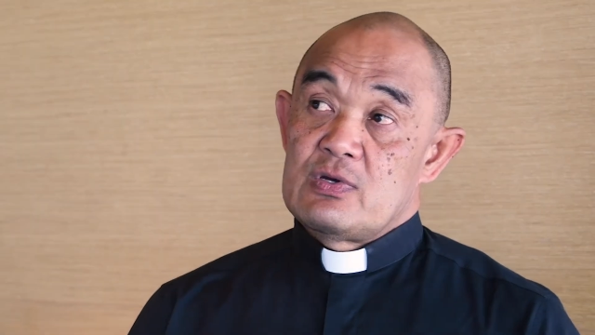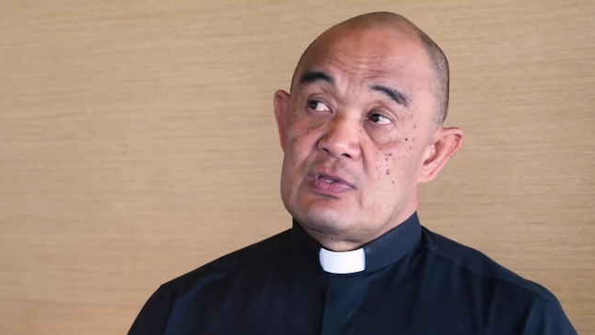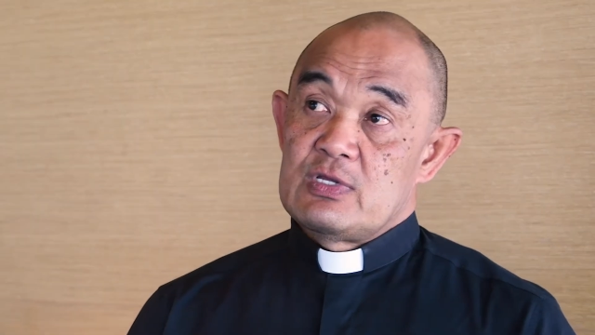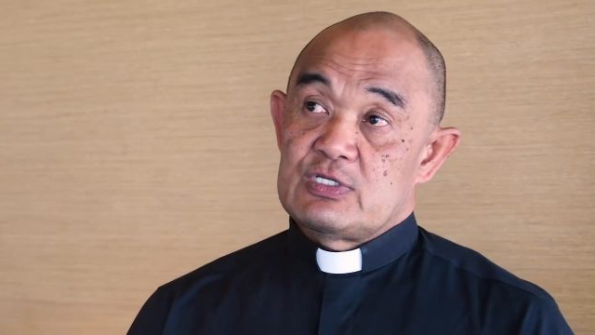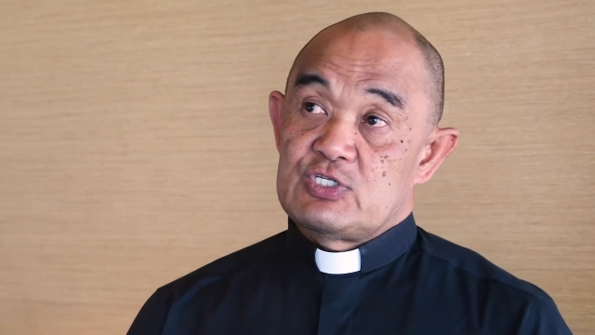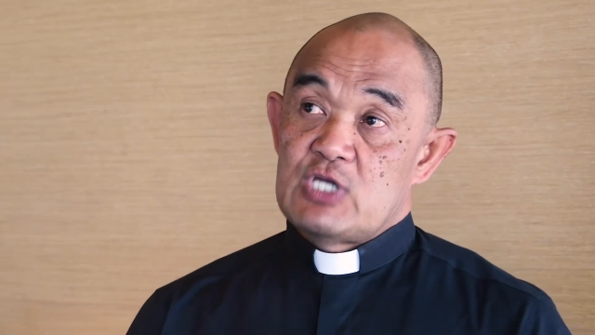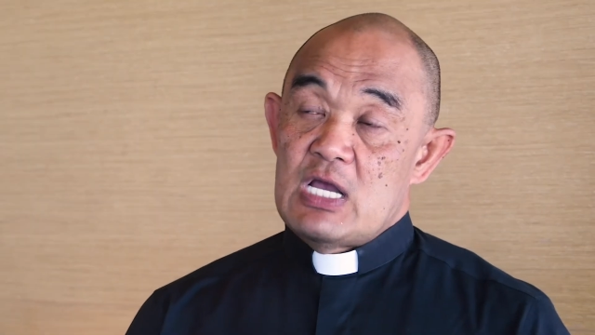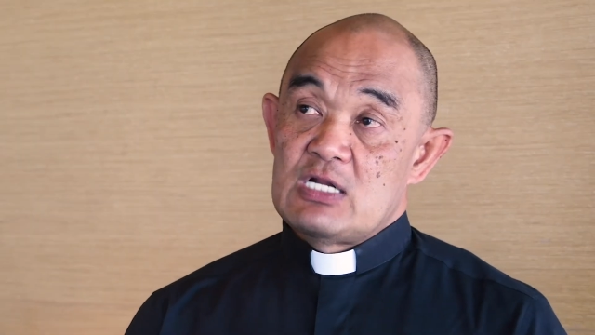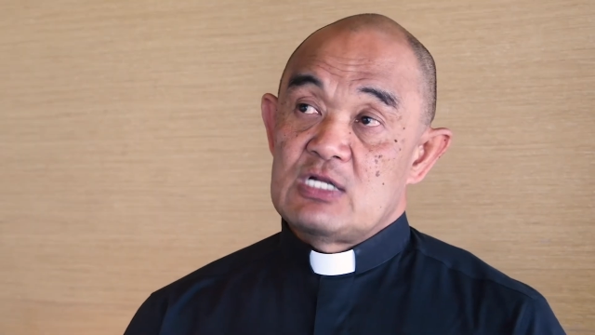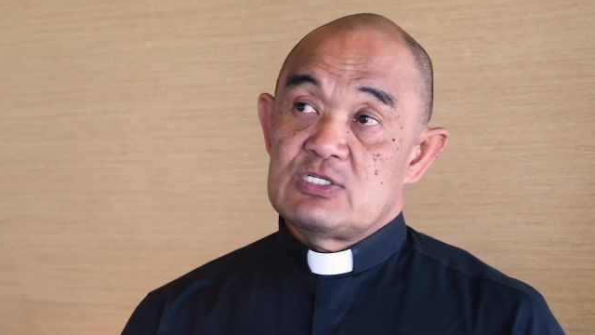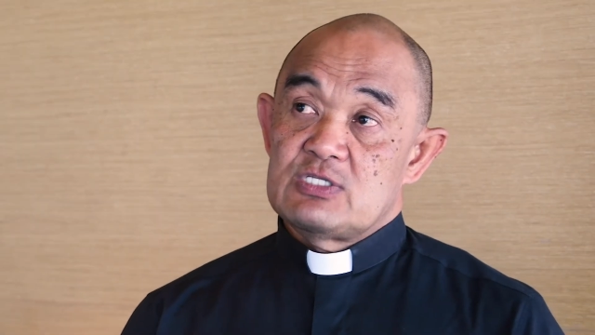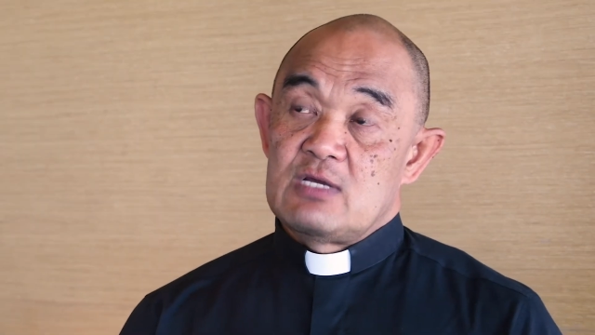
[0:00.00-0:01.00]
The
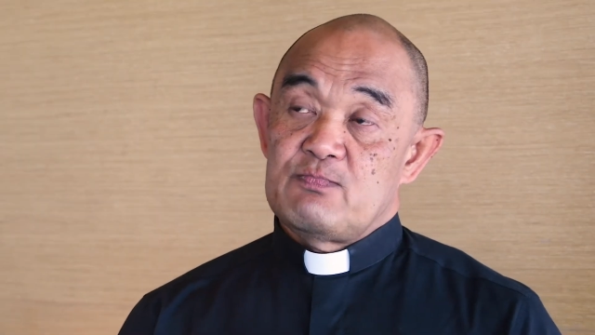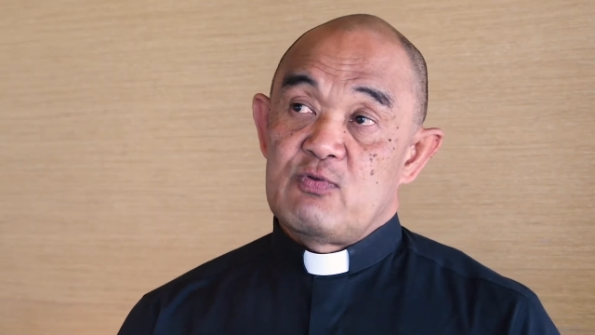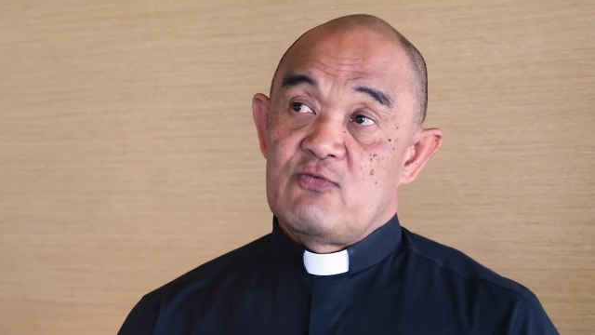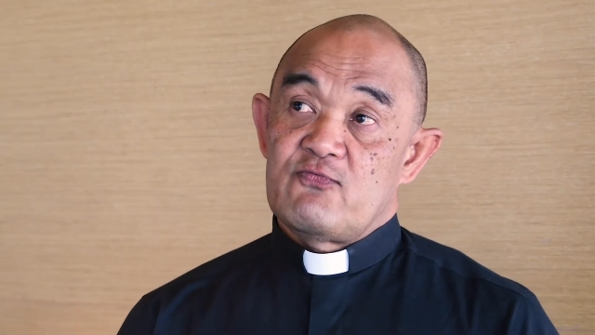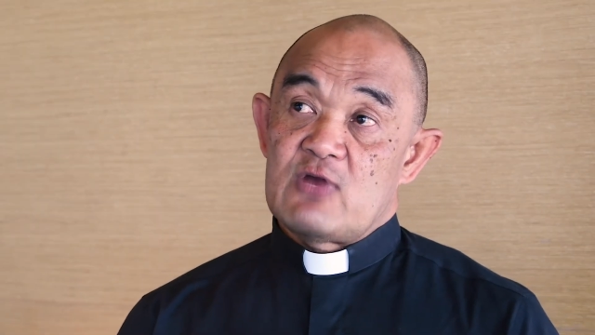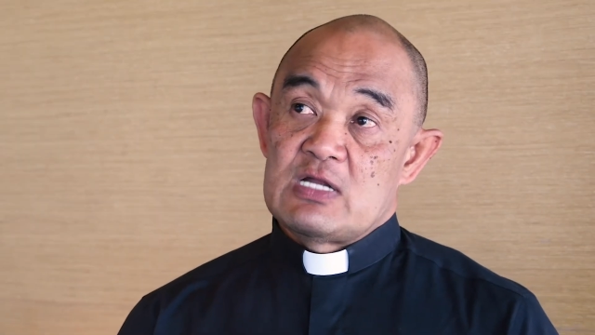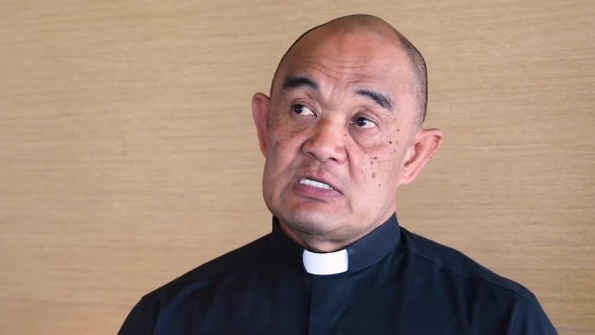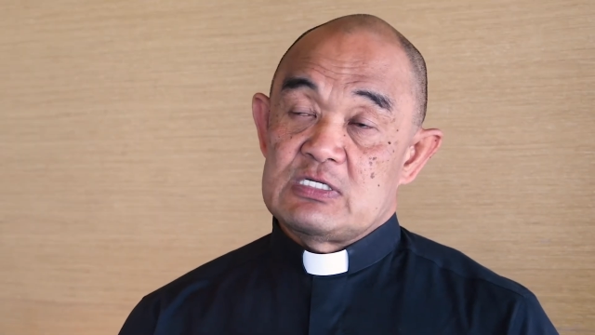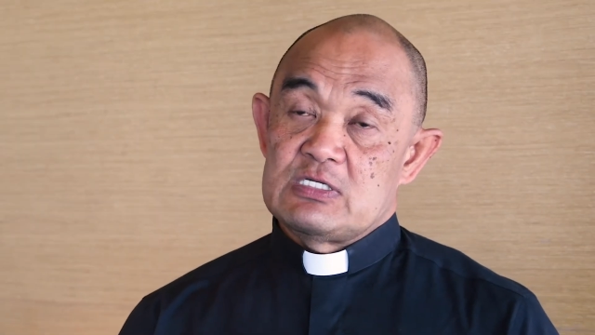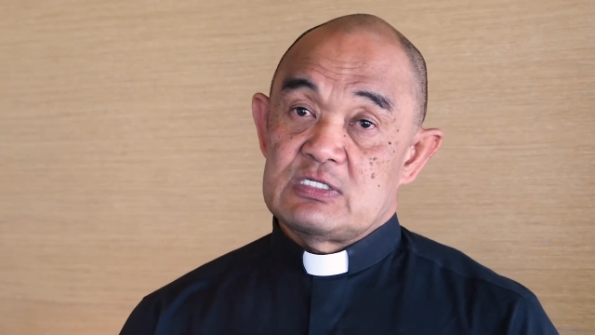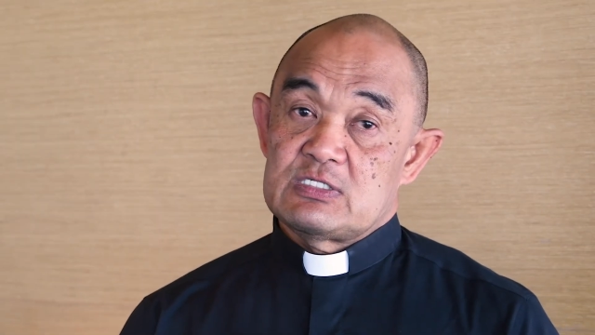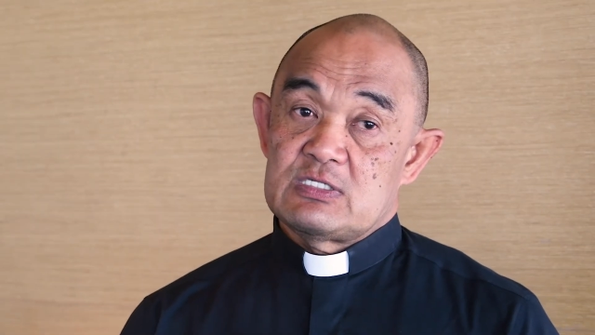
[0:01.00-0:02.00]
challenge that Pope
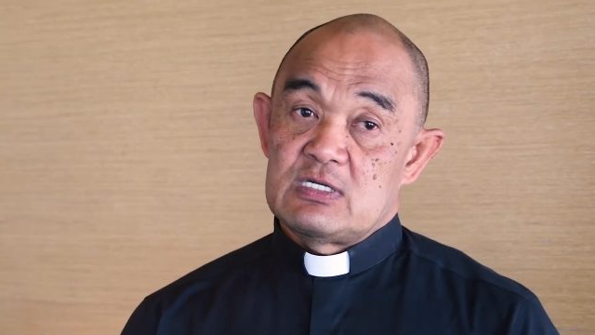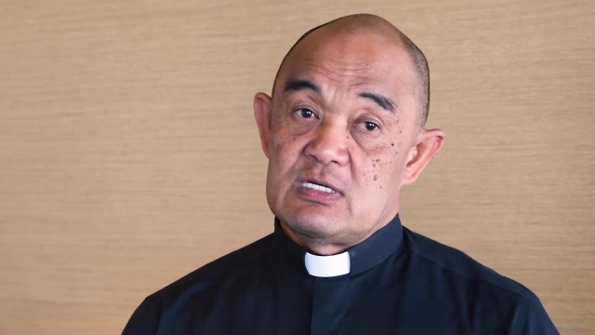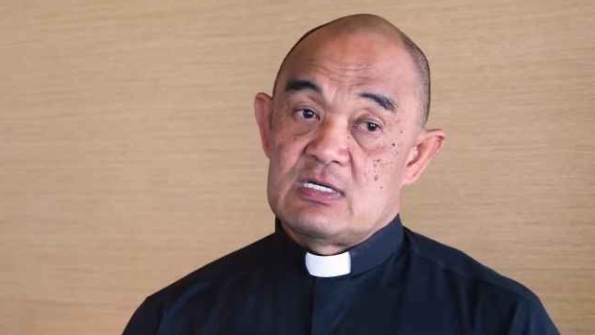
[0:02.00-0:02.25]
Francis